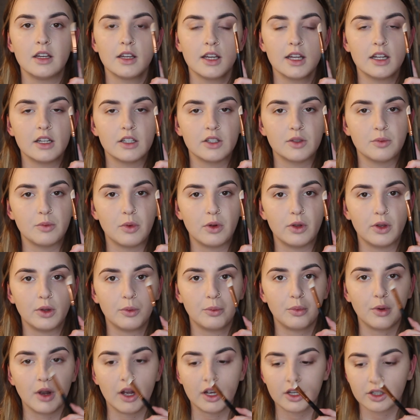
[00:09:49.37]
Get a smaller
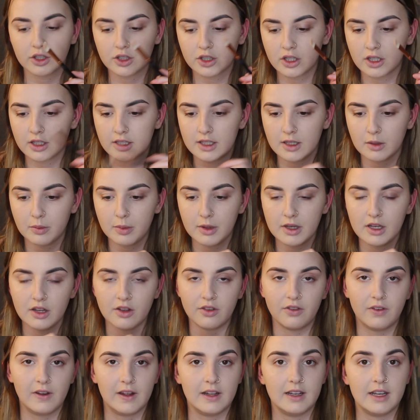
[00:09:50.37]
brush, dip in
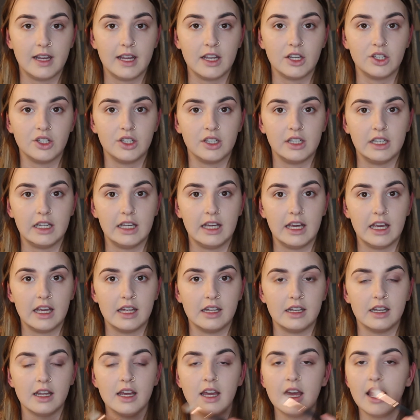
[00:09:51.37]
your foundation
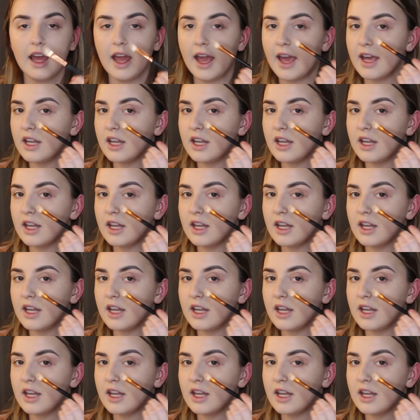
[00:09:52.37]
again,